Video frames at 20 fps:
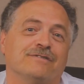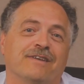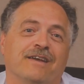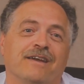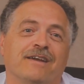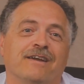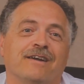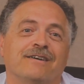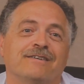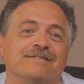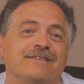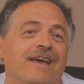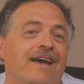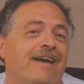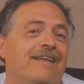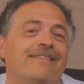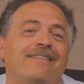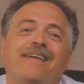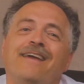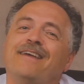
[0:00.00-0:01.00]
like us.
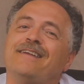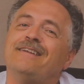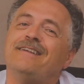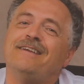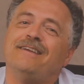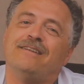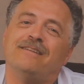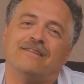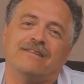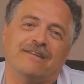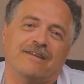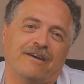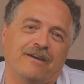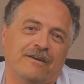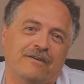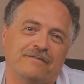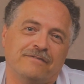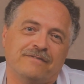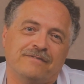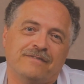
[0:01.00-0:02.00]
They need
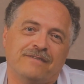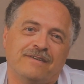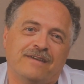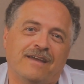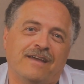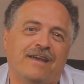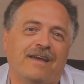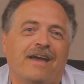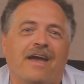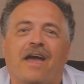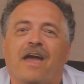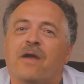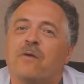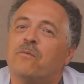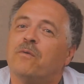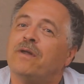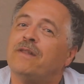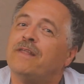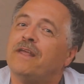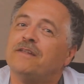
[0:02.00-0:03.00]
love. And
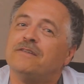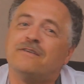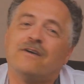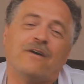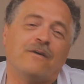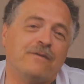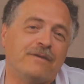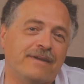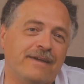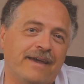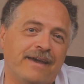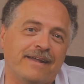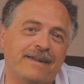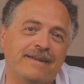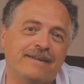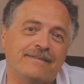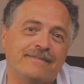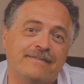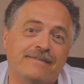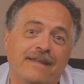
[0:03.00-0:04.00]
when they don't get
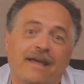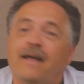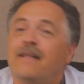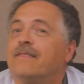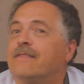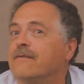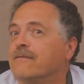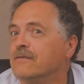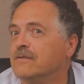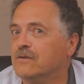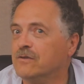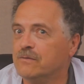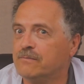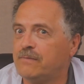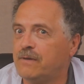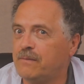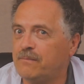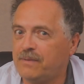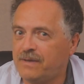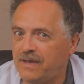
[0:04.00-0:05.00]
it, their
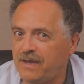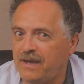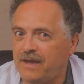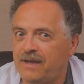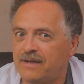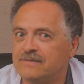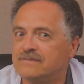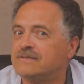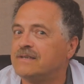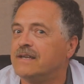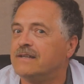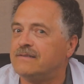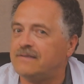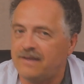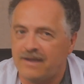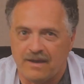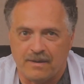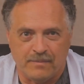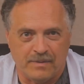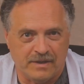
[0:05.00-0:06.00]
aluminum cans get
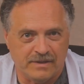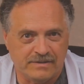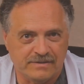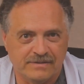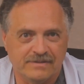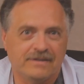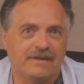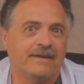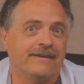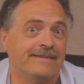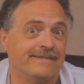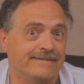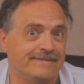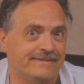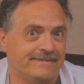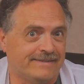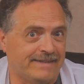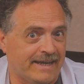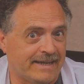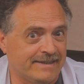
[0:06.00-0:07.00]
damaged,
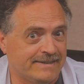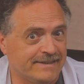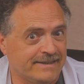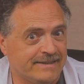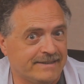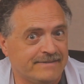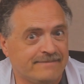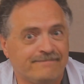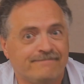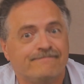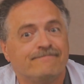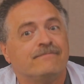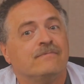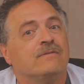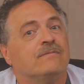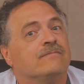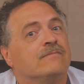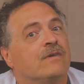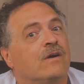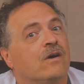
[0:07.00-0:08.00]
dented,
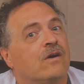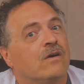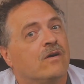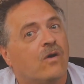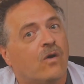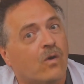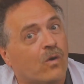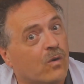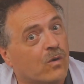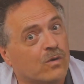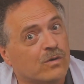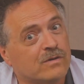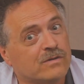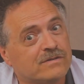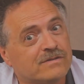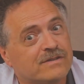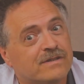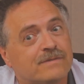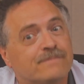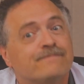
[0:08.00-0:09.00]

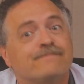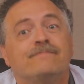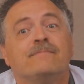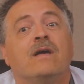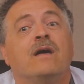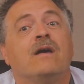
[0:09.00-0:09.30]
holes in them,